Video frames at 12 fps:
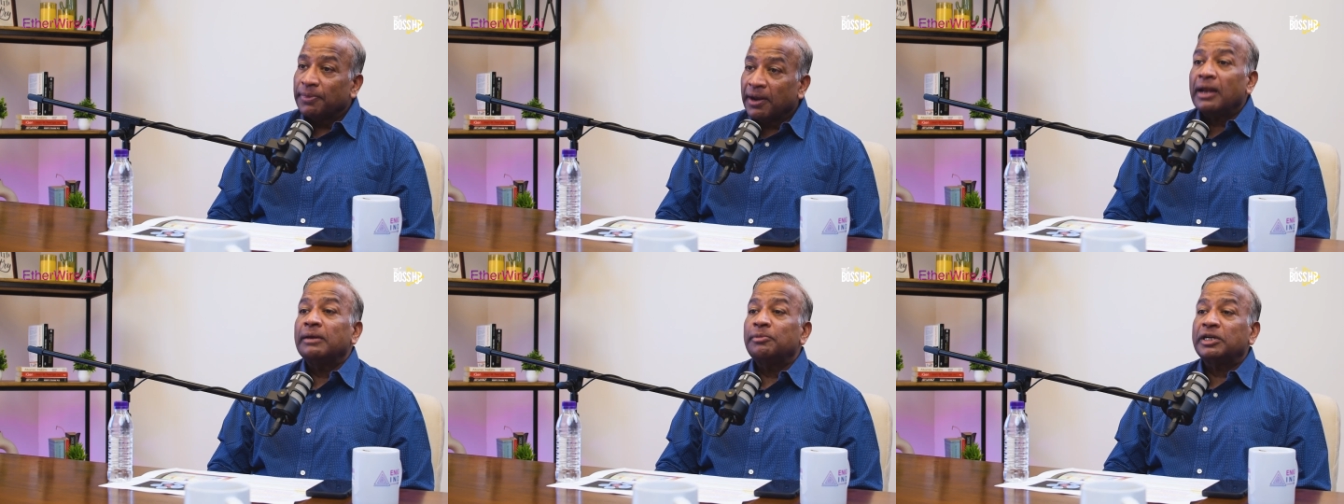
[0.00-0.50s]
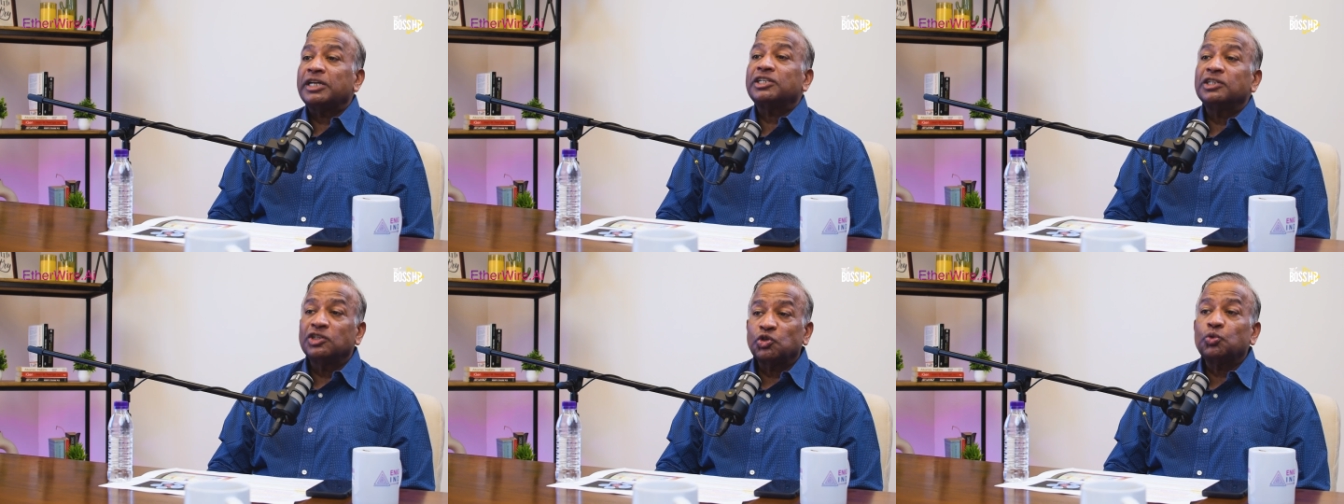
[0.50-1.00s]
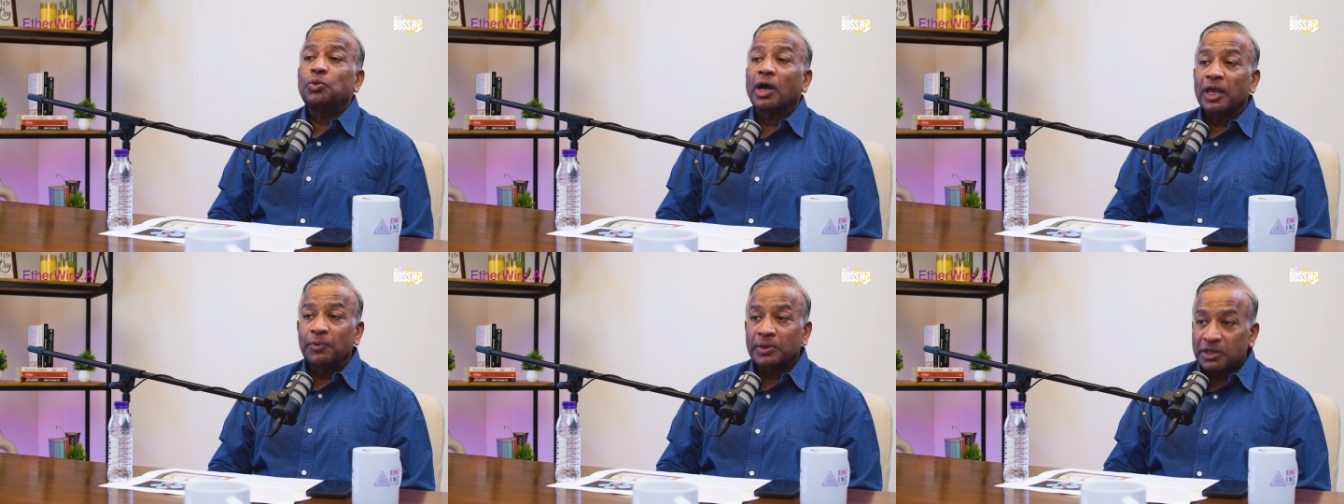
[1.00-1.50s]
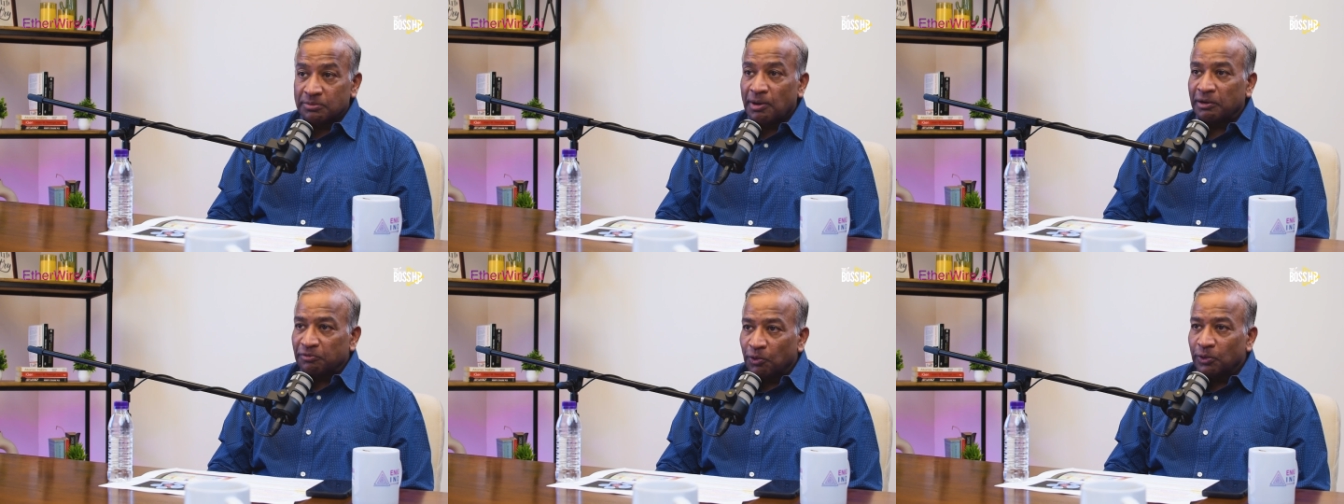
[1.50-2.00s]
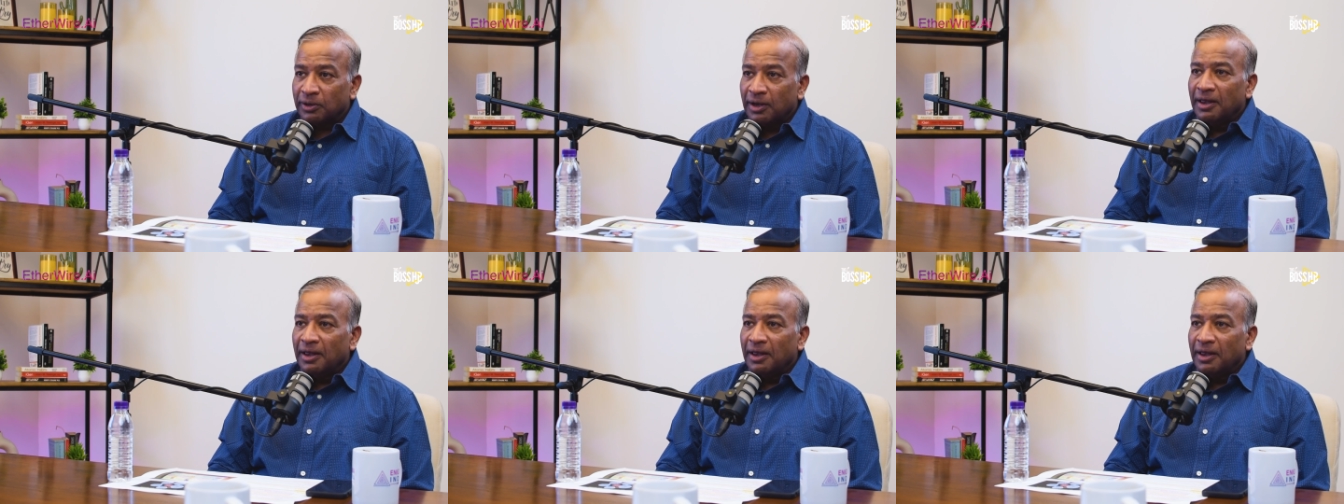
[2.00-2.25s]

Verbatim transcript: there are limitations to working with a smartphone.